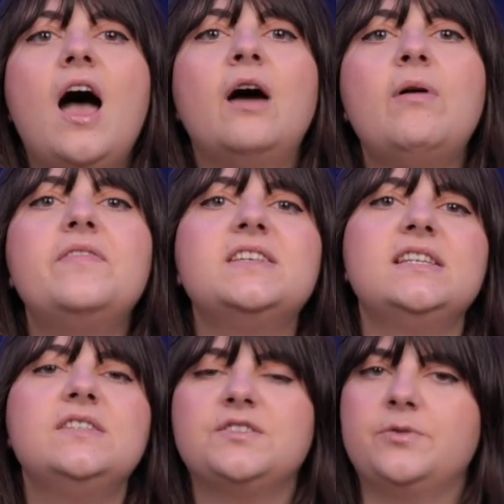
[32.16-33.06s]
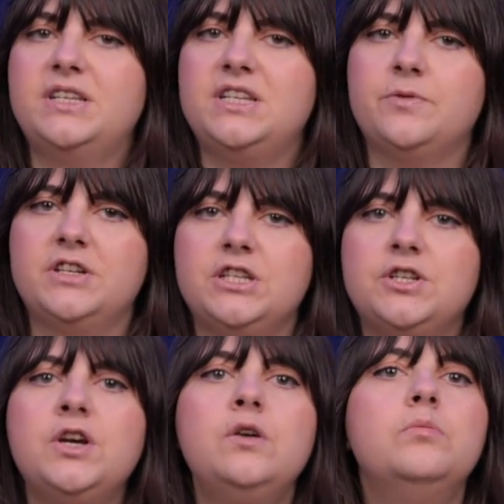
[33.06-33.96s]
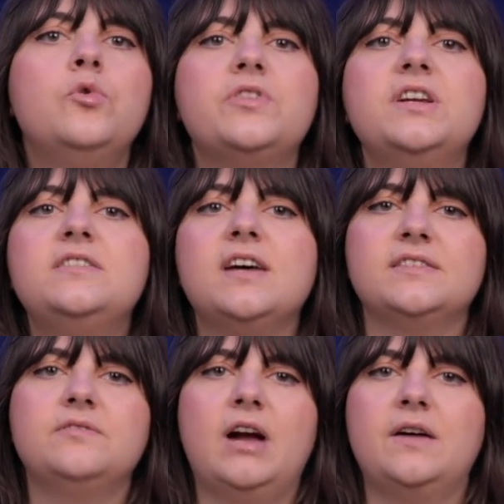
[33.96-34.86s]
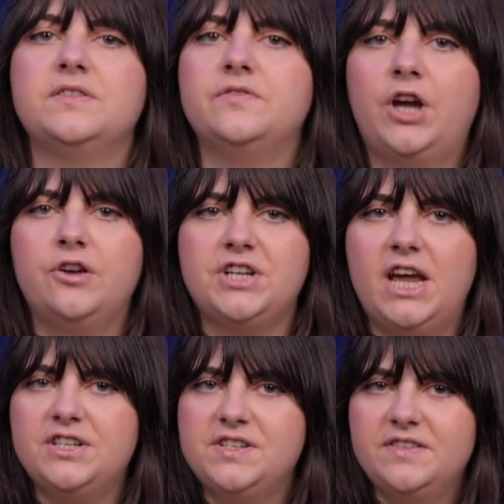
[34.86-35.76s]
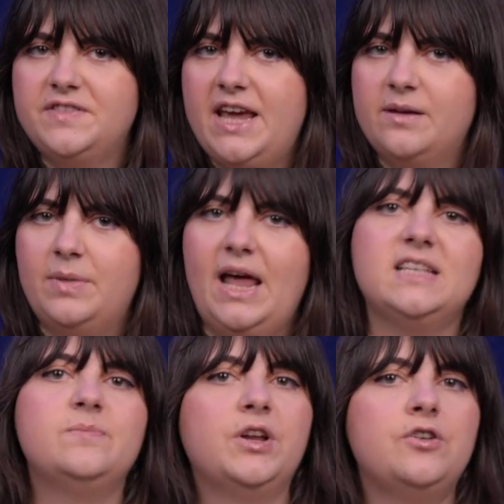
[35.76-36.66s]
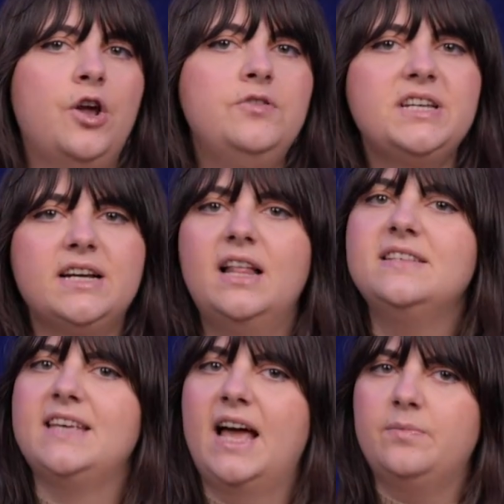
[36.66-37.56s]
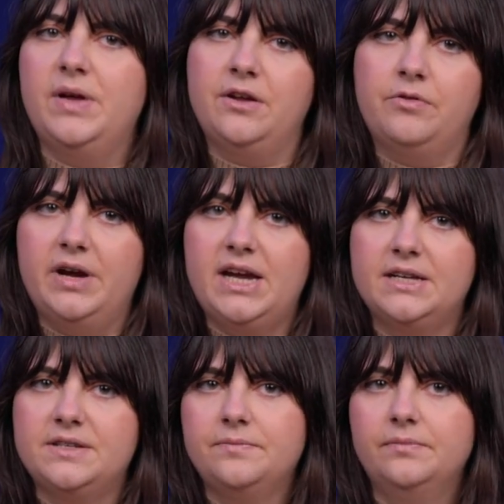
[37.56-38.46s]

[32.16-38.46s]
However, since 2022, more than a dozen rounds of negotiations have taken place, but no deal has yet been agreed.